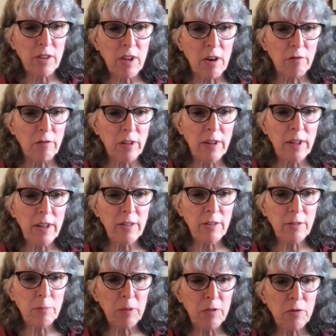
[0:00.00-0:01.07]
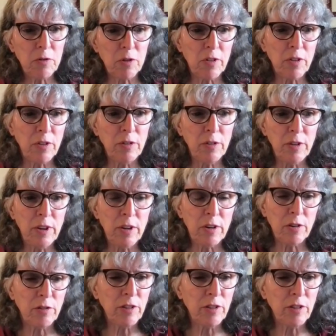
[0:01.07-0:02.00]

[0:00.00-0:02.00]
got released before the new year,